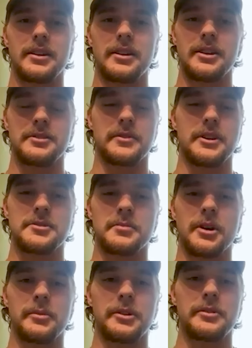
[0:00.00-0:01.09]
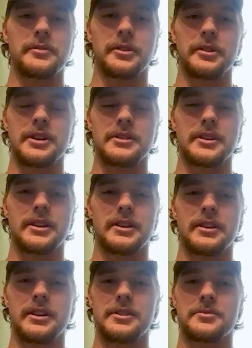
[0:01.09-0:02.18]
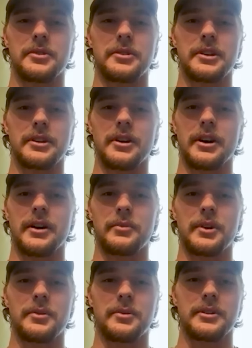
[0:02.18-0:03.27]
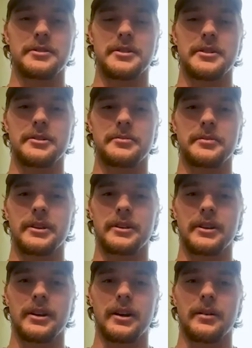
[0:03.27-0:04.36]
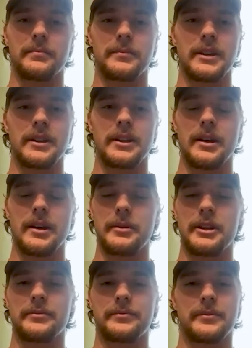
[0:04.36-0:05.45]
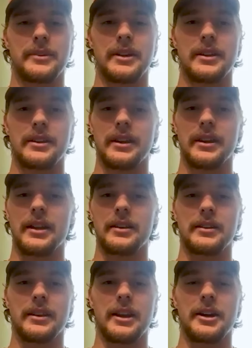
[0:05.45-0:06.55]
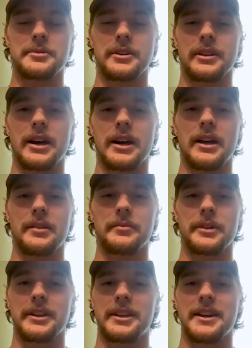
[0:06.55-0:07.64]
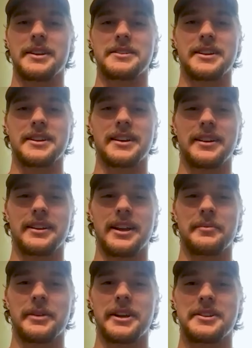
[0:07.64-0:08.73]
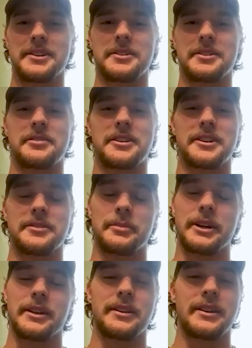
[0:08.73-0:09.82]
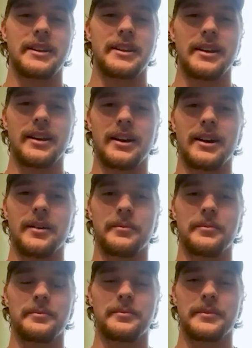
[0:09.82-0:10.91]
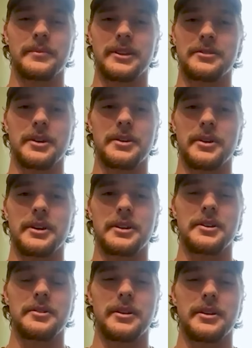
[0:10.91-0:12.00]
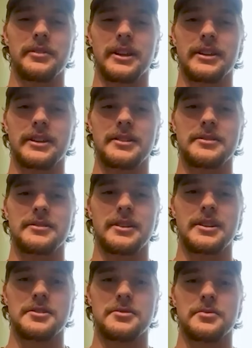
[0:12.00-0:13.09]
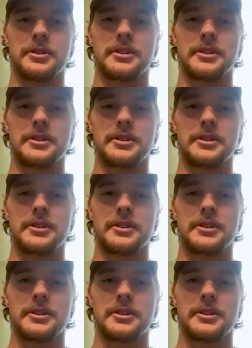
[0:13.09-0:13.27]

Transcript: it's a very smart move on his end, and he's wanting to go out and win a World Series. But um, I mean, that that helps a lot, but that is a, a lot of money to defer. But um, that's what he wanted to do, and I feel like that's he's just wanting